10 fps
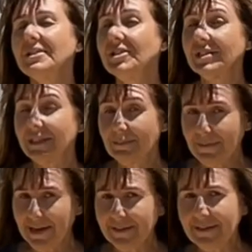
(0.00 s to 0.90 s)
Just a
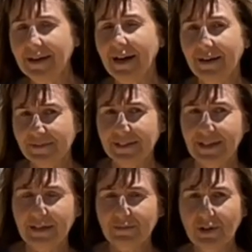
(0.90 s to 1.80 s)
month after
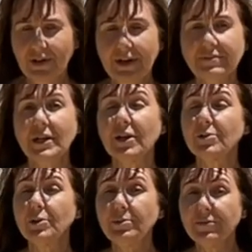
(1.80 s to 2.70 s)
they arrived, a group